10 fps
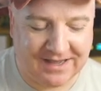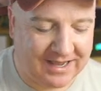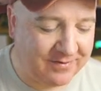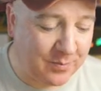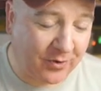
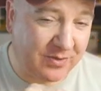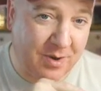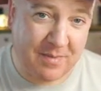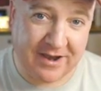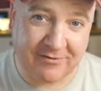If you point them
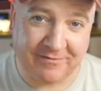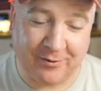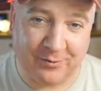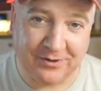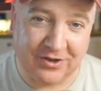at a
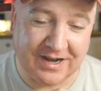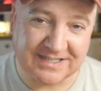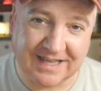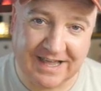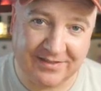microphone, you can
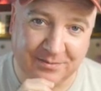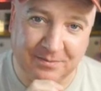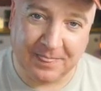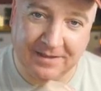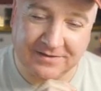actually hear them